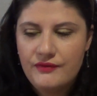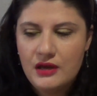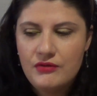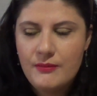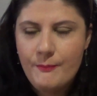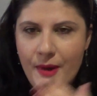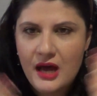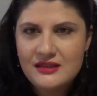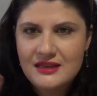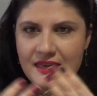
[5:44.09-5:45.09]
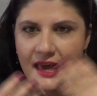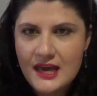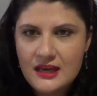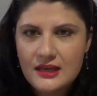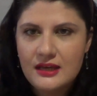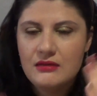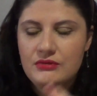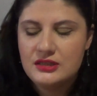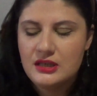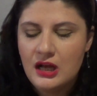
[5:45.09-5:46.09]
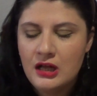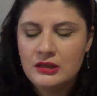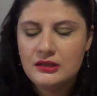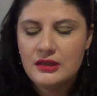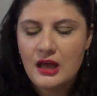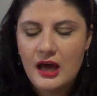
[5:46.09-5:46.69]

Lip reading: very matte cakey result,